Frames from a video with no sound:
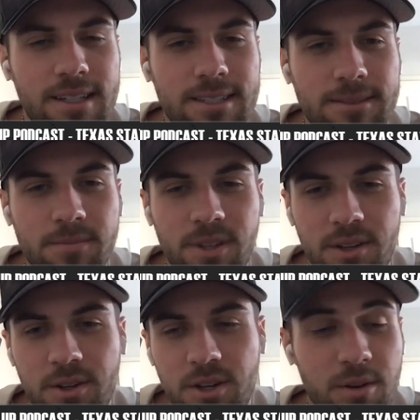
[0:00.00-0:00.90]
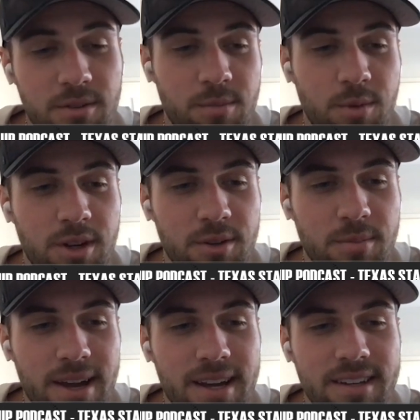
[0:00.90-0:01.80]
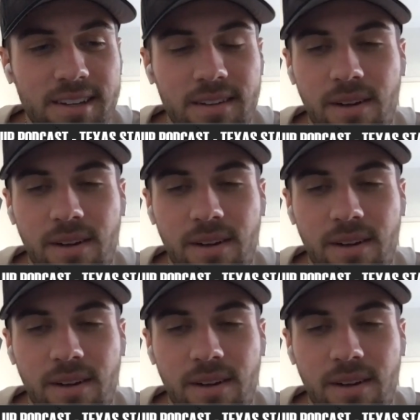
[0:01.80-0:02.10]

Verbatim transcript: Um, mm-hmm. you, know, you got someone on your back.